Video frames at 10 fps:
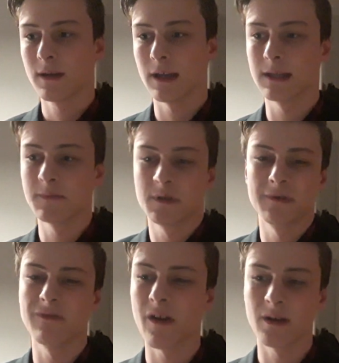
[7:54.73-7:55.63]
It seems to be
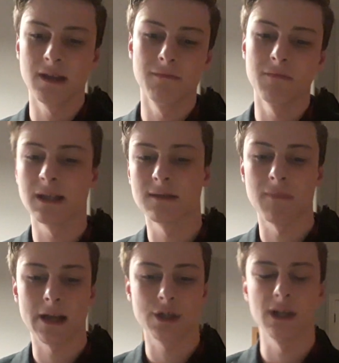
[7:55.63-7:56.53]
very mix and
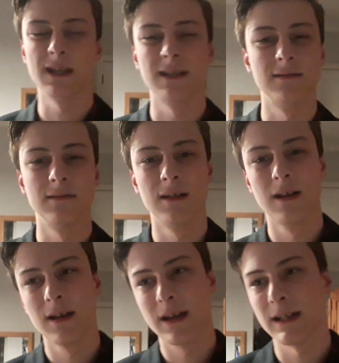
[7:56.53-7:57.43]
matchy, and
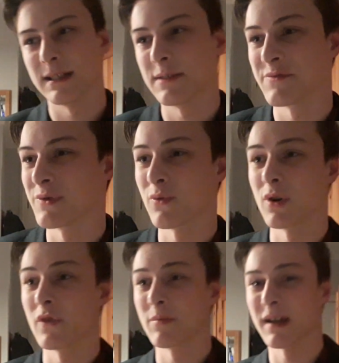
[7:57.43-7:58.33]
it seems to be all
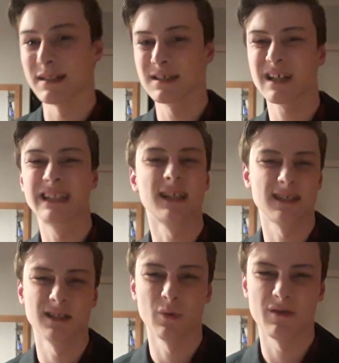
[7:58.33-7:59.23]
over the place. It's like it
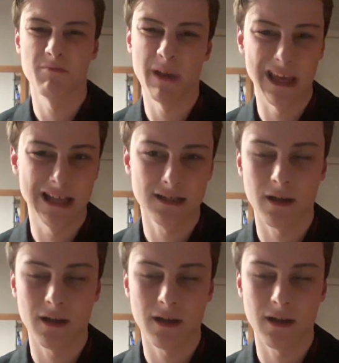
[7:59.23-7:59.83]
doesn't know what to be. It's